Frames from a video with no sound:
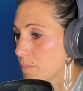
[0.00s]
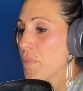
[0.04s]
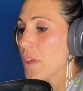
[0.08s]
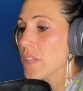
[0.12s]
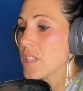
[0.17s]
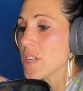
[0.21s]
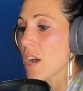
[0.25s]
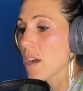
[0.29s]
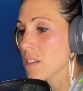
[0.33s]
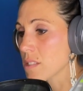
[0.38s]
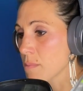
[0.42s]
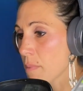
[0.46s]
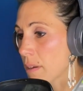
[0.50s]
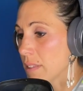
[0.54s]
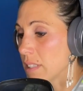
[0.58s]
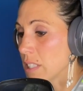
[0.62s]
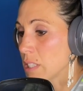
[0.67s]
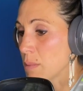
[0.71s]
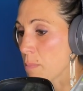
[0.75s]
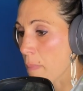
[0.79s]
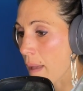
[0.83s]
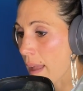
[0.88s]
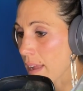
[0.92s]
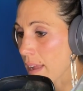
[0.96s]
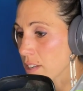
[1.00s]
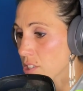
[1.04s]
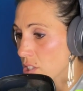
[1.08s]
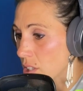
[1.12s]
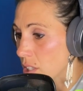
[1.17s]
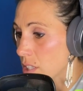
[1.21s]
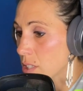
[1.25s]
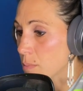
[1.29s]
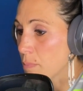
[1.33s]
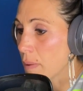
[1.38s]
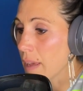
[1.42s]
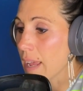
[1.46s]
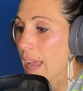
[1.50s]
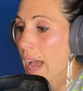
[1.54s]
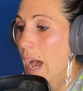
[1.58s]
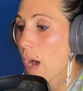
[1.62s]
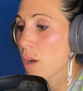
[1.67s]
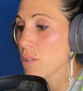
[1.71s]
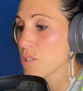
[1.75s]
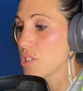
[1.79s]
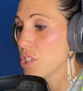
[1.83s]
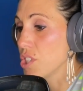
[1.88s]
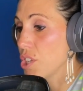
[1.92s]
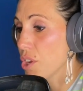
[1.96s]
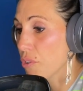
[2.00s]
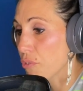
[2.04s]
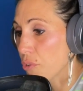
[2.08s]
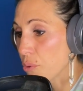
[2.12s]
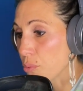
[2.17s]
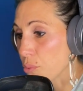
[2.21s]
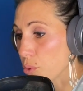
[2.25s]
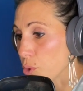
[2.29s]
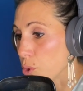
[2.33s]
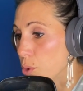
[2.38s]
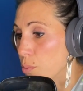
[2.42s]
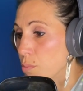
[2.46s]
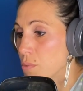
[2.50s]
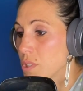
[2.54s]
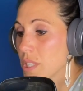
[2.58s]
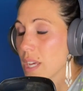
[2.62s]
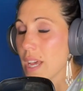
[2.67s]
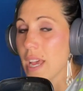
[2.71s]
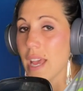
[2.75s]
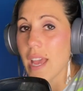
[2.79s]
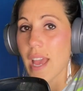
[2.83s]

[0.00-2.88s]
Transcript: It talks about this mansion, this big house, the different rooms,